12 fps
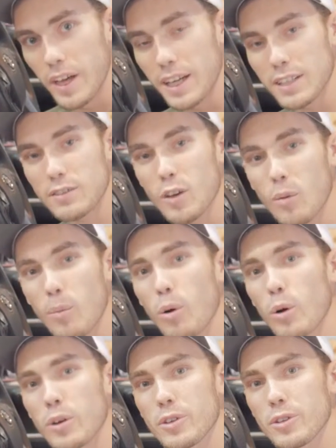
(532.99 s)
it's so
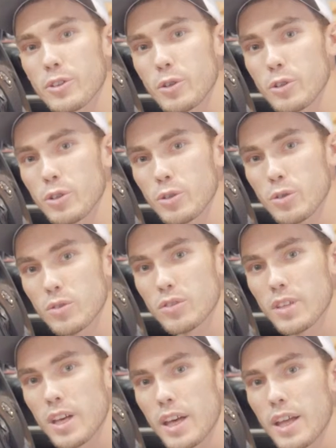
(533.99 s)
important to
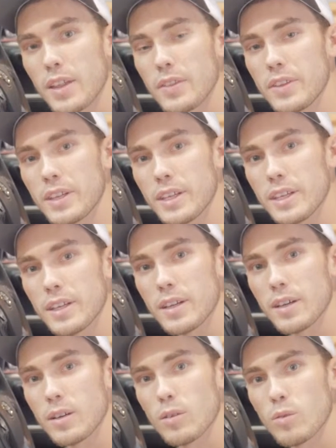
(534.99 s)
use the
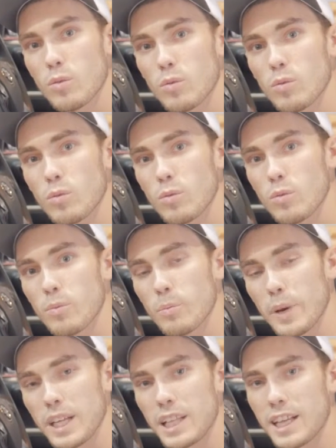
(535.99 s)

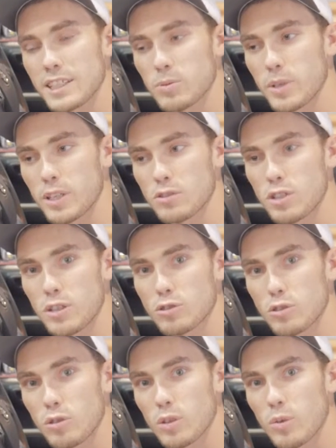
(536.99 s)
bed light switch to
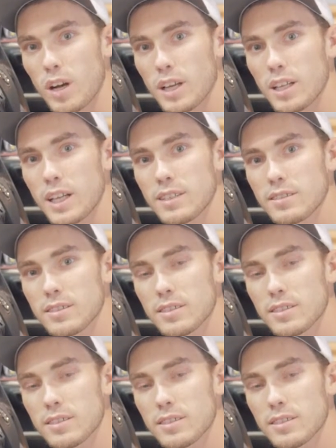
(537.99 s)
control the rock lights